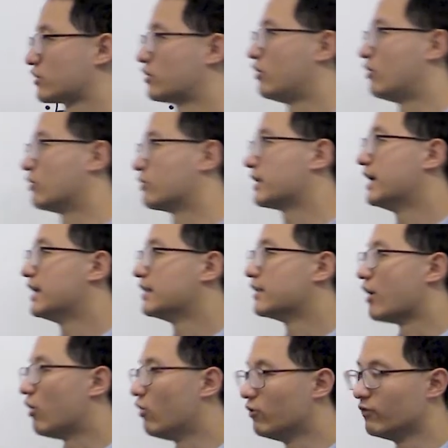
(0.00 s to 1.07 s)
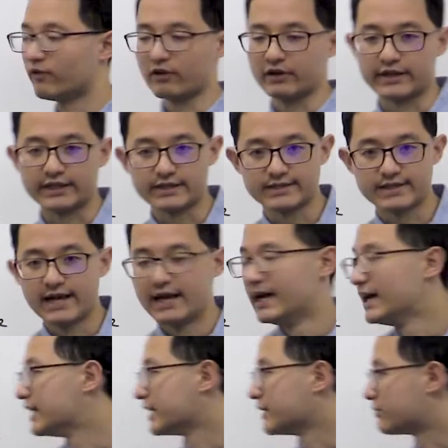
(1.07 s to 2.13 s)
are called the ovaries.
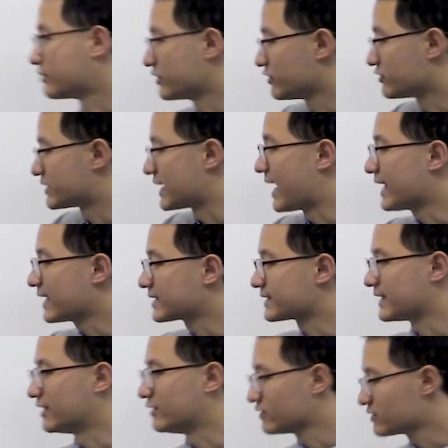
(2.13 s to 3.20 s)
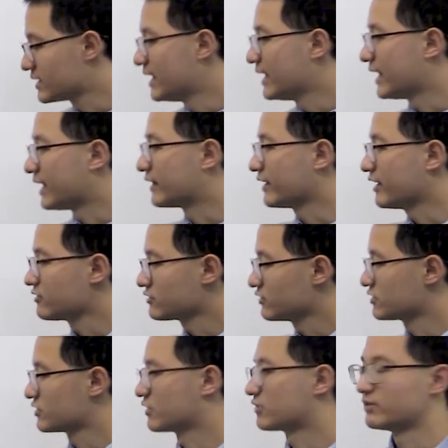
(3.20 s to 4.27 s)
They produce egg cells, and they also
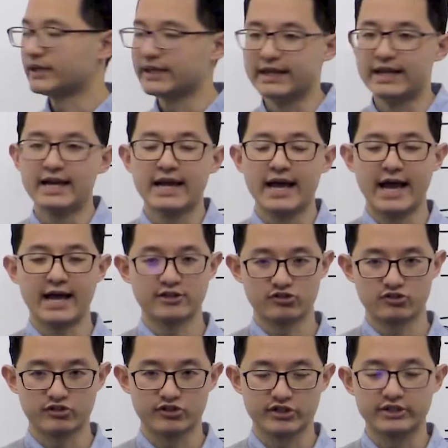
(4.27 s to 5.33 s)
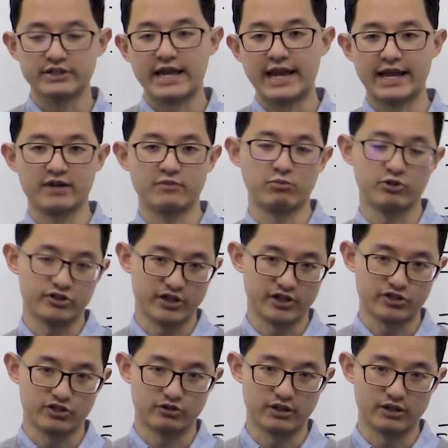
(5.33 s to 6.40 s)
secrete estrogen and
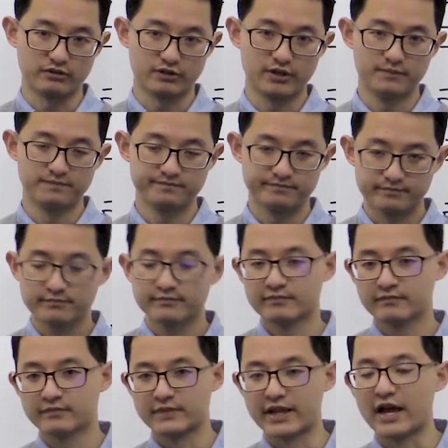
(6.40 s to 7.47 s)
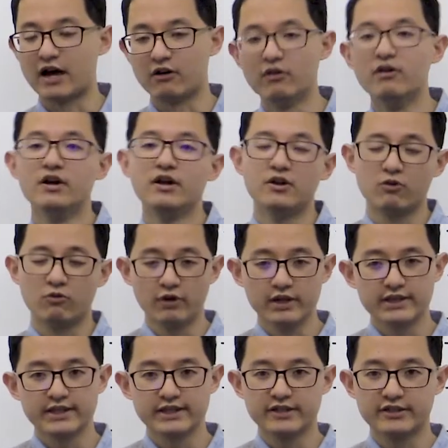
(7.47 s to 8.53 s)
progesterone. Now,
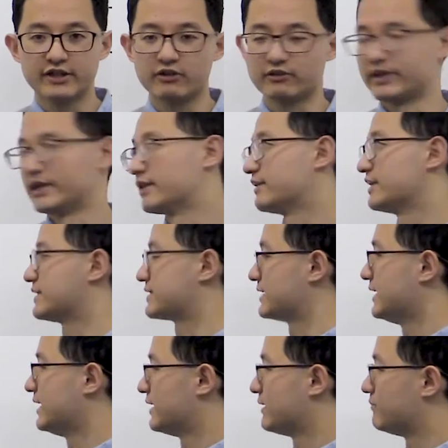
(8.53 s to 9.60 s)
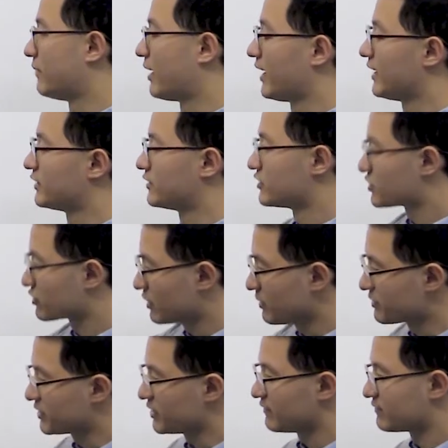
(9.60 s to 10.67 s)
one thing to note here is my
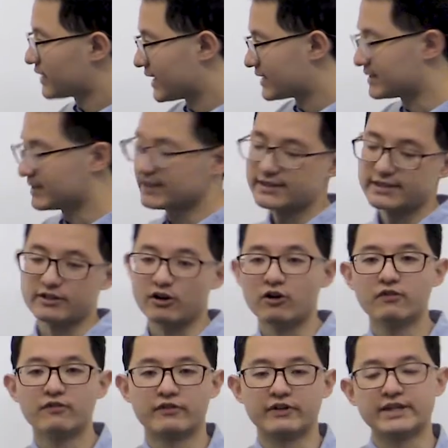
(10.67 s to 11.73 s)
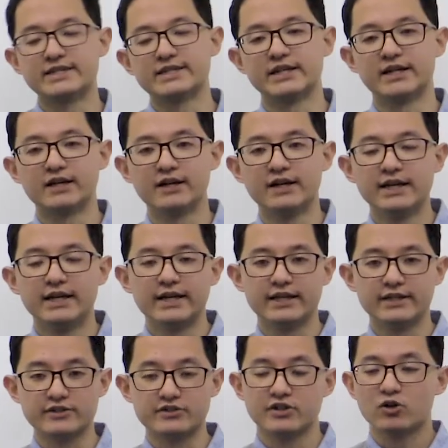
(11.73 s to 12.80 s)
description of testes and ovaries here
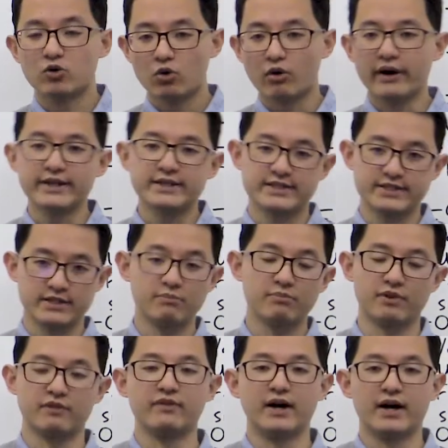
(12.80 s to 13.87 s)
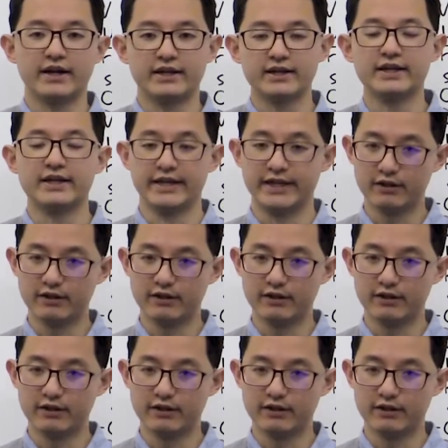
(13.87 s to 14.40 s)
is quite simplified.